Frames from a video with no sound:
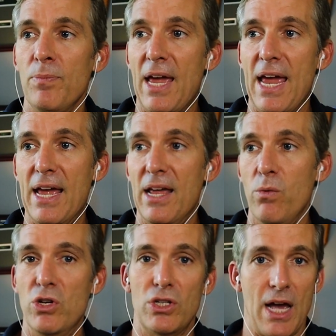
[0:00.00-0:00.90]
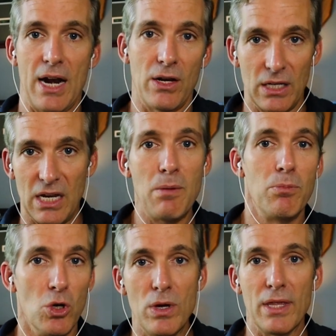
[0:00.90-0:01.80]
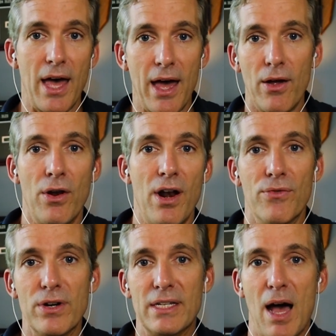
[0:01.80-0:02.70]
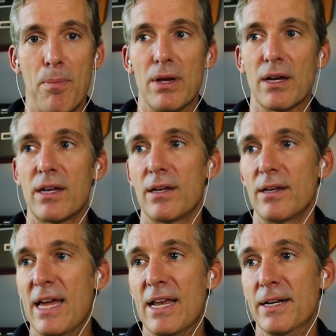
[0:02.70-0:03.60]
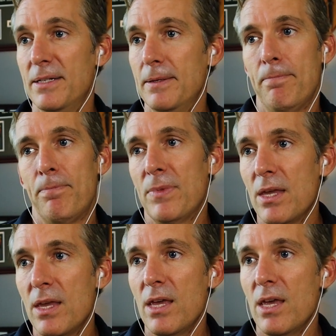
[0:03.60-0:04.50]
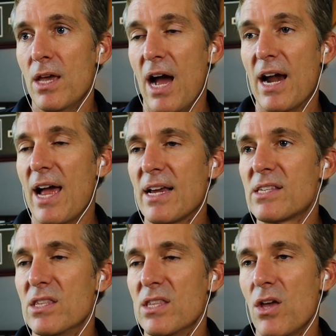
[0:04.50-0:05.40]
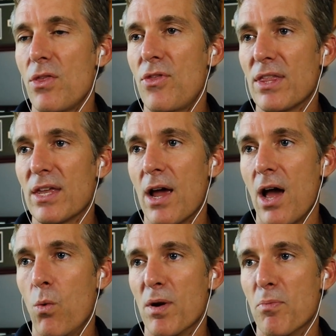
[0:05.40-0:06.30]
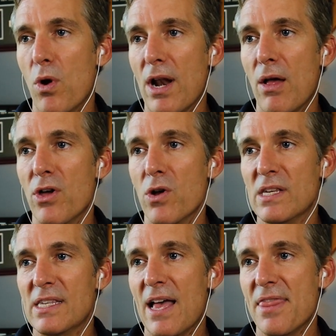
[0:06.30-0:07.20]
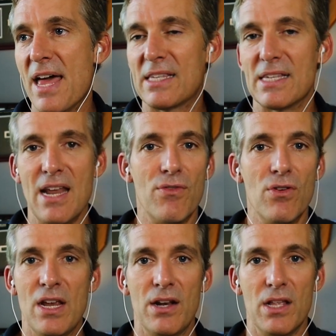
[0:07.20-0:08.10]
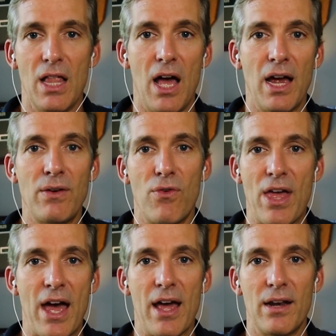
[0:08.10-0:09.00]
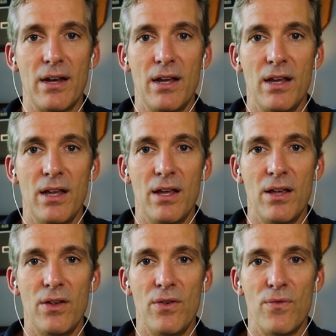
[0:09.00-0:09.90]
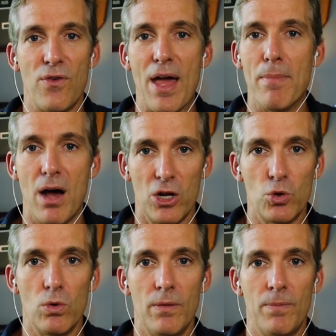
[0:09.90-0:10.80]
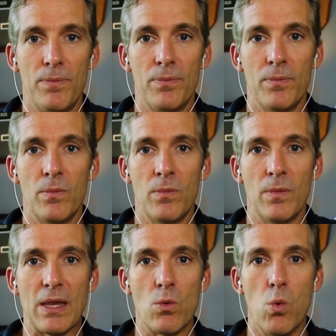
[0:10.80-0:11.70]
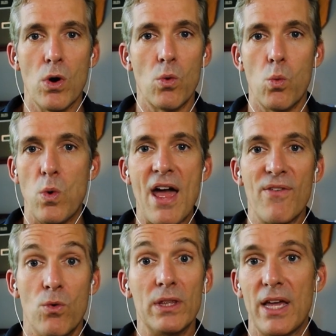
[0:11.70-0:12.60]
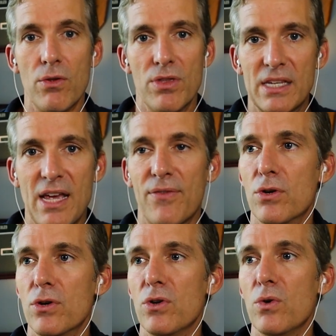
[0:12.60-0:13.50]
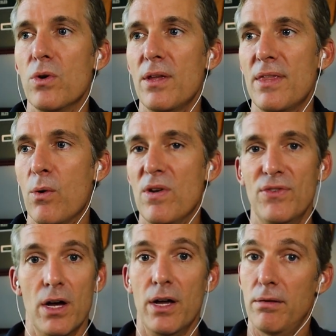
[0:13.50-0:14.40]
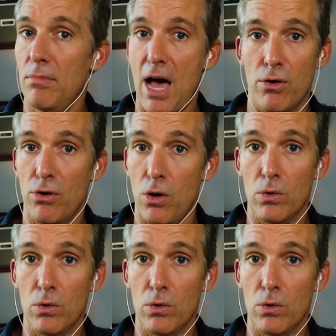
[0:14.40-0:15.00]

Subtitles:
And we just kind of keep doing that on every topic. And I guess the other thing that I want to point out, though, is that that's never the end of the line for that module. We have one later this afternoon that we've done, I don't know,